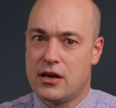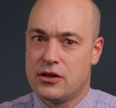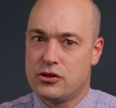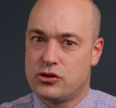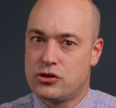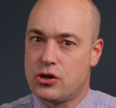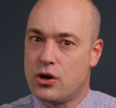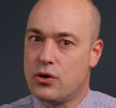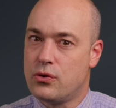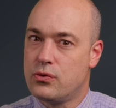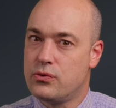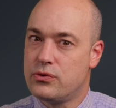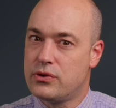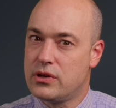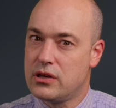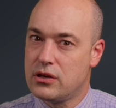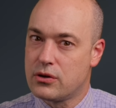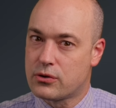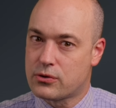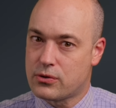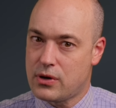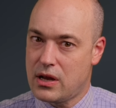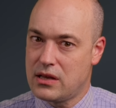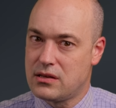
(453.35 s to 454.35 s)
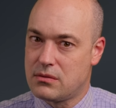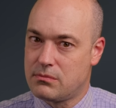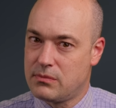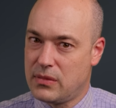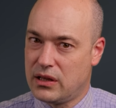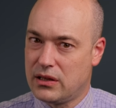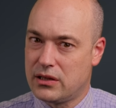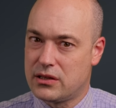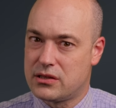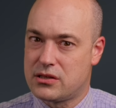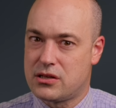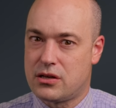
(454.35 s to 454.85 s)
So the Ukrainian
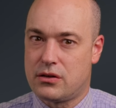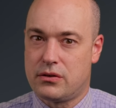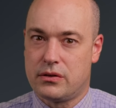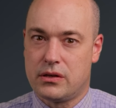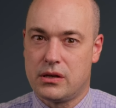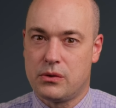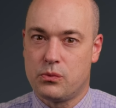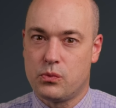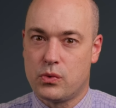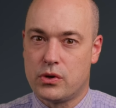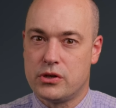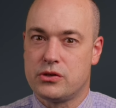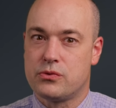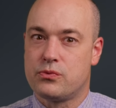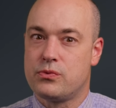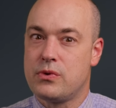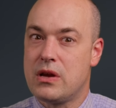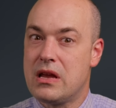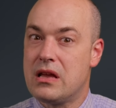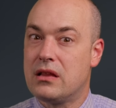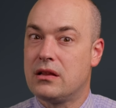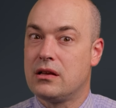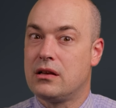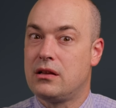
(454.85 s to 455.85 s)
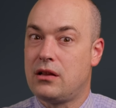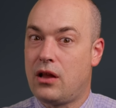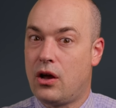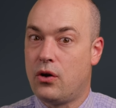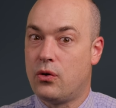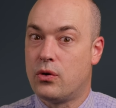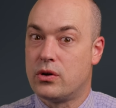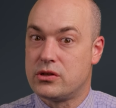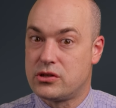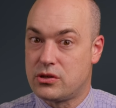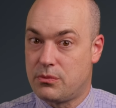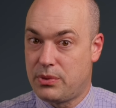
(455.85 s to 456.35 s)
military was really
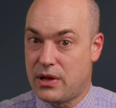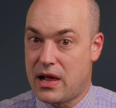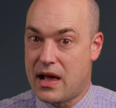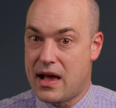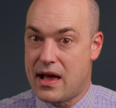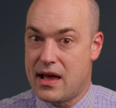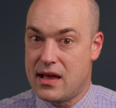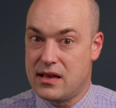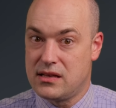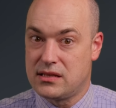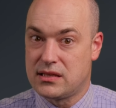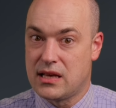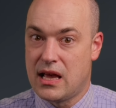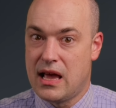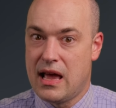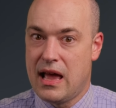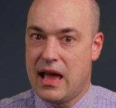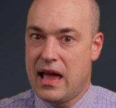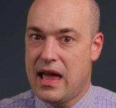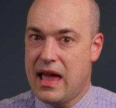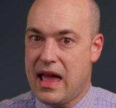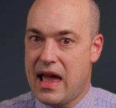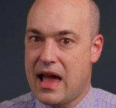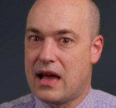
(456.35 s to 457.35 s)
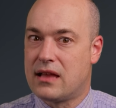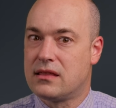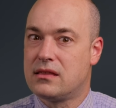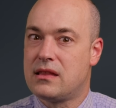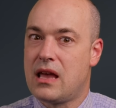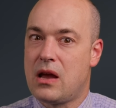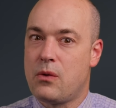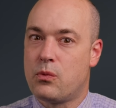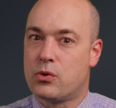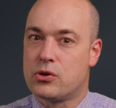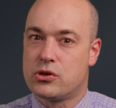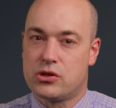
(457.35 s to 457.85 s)
low on supplies, and
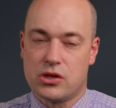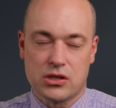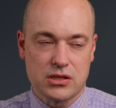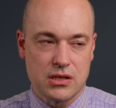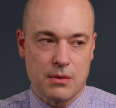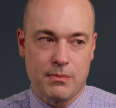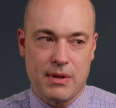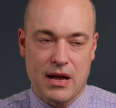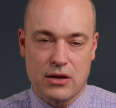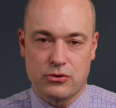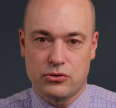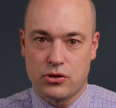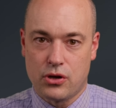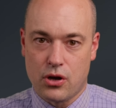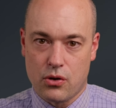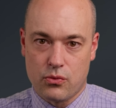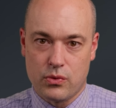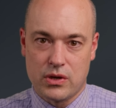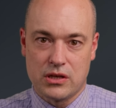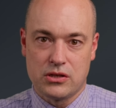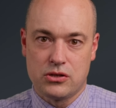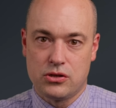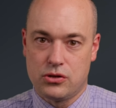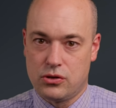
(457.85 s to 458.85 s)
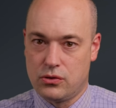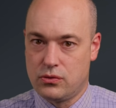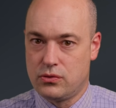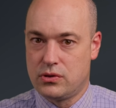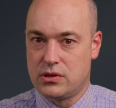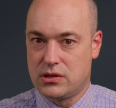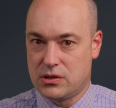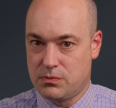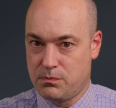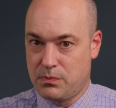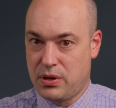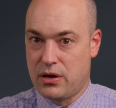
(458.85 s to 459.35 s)
they were just about to go into
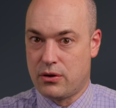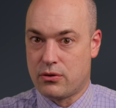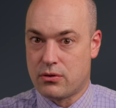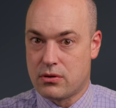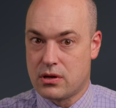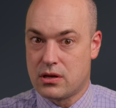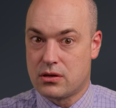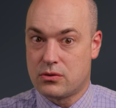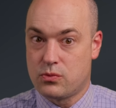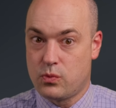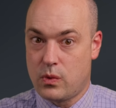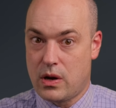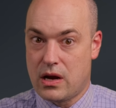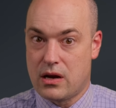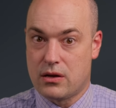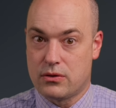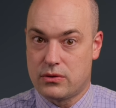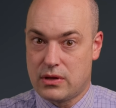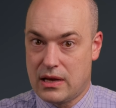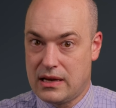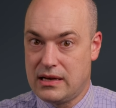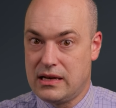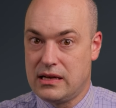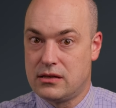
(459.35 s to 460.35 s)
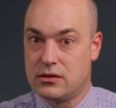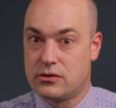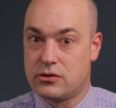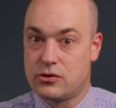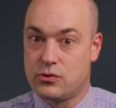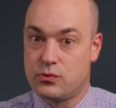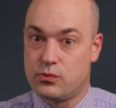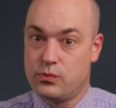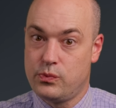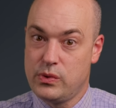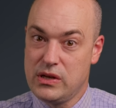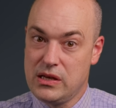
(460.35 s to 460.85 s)
this period where they needed
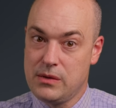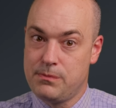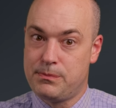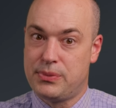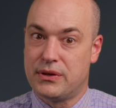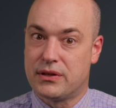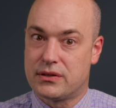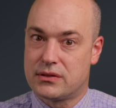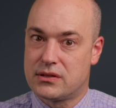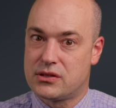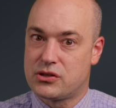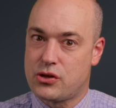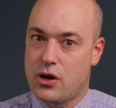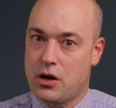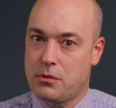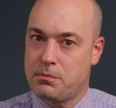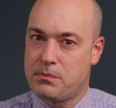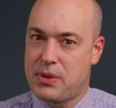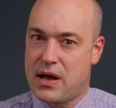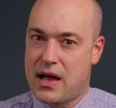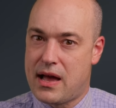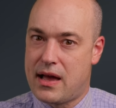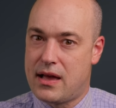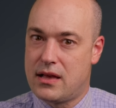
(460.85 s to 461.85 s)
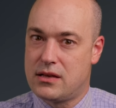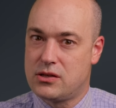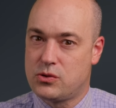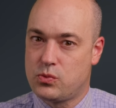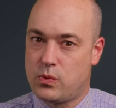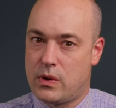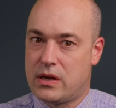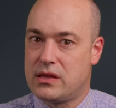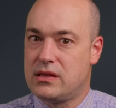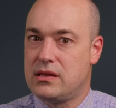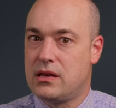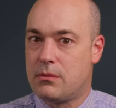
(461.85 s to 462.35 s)
to rebuild the stockpiles
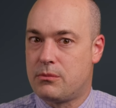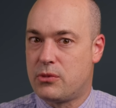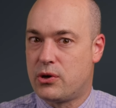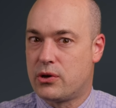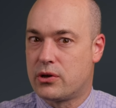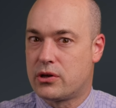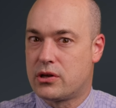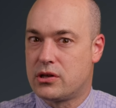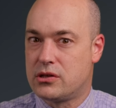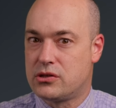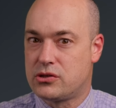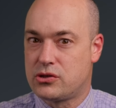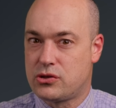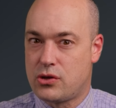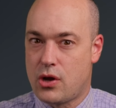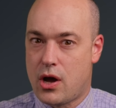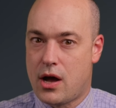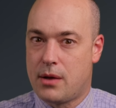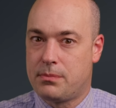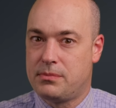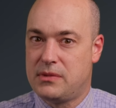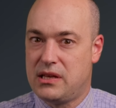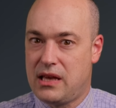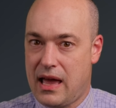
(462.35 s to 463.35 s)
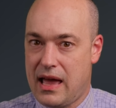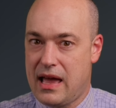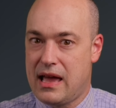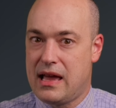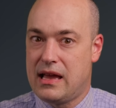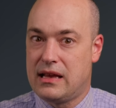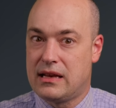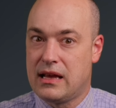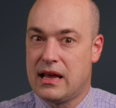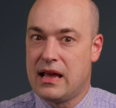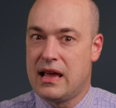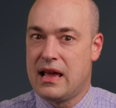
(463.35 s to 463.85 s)
when the Americans stopped the
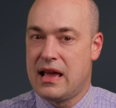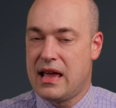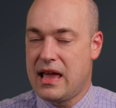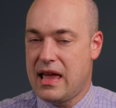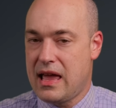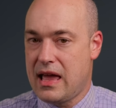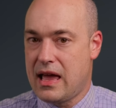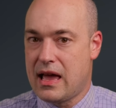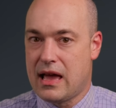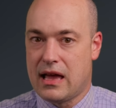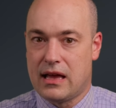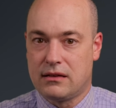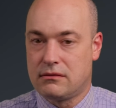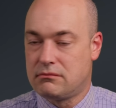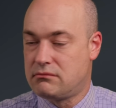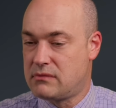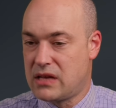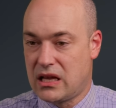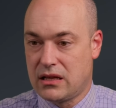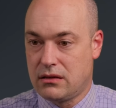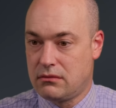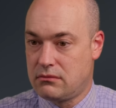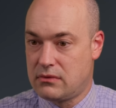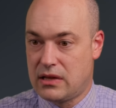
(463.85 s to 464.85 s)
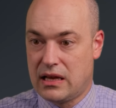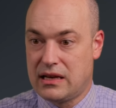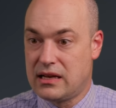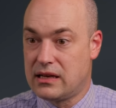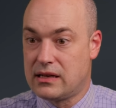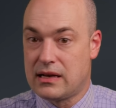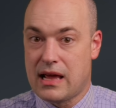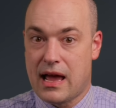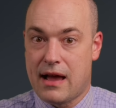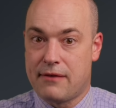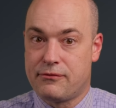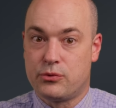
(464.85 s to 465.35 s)
aid, and then they
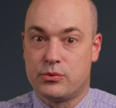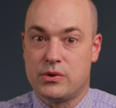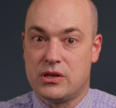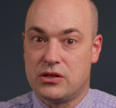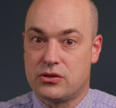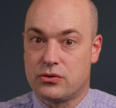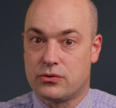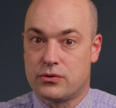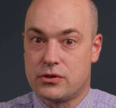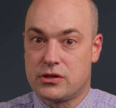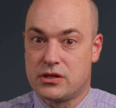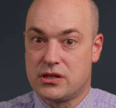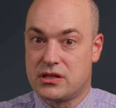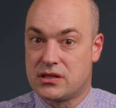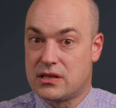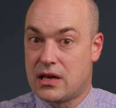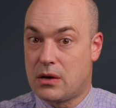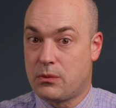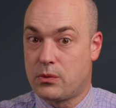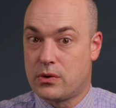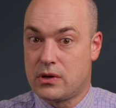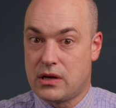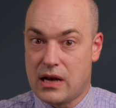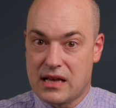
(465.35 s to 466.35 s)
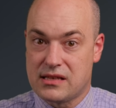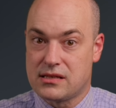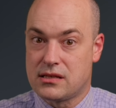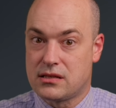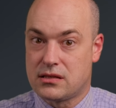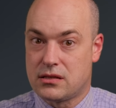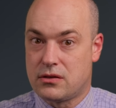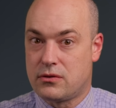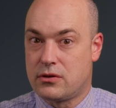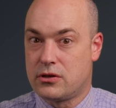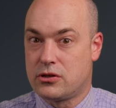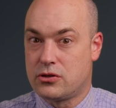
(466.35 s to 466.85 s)
didn't have the resources that were
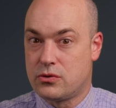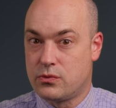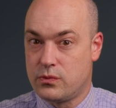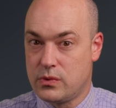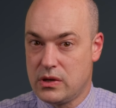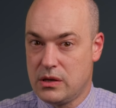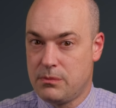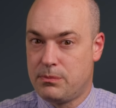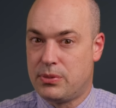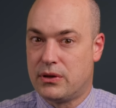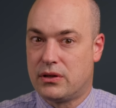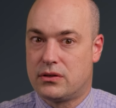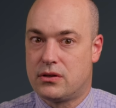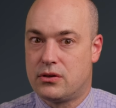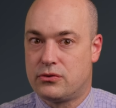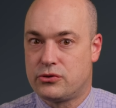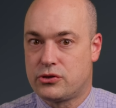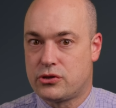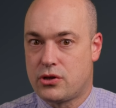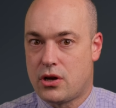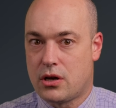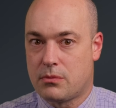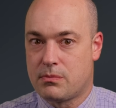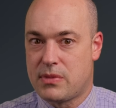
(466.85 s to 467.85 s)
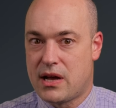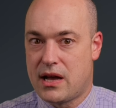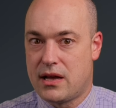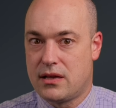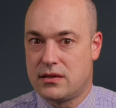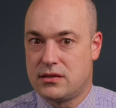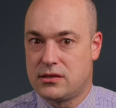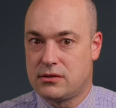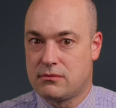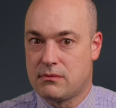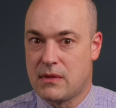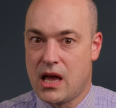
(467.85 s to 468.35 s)
necessary to rebuild those
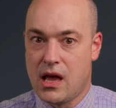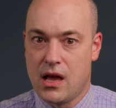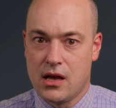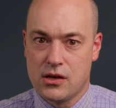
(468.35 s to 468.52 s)
stockpiles.